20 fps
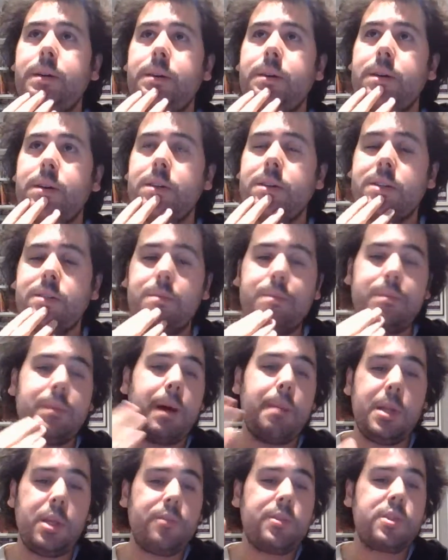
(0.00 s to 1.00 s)
a
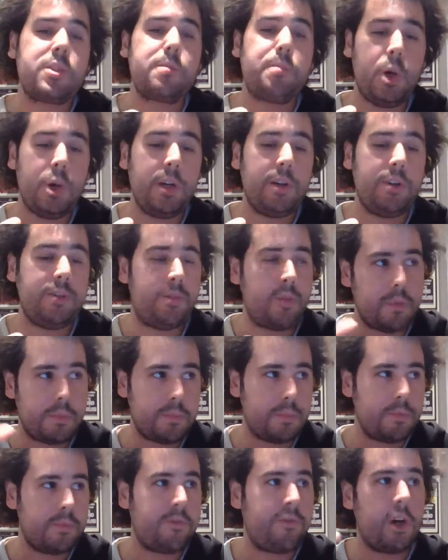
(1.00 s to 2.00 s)
bit of a spoiler for
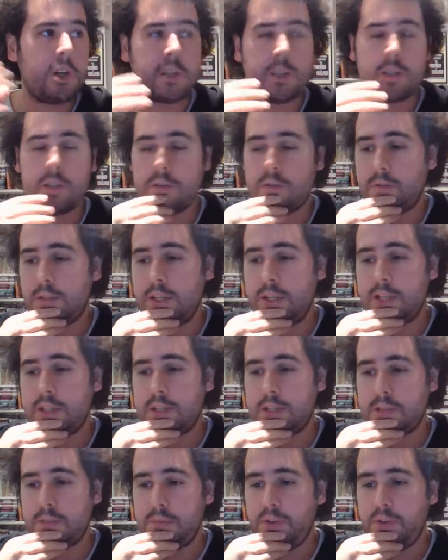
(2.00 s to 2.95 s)
Foxx's list,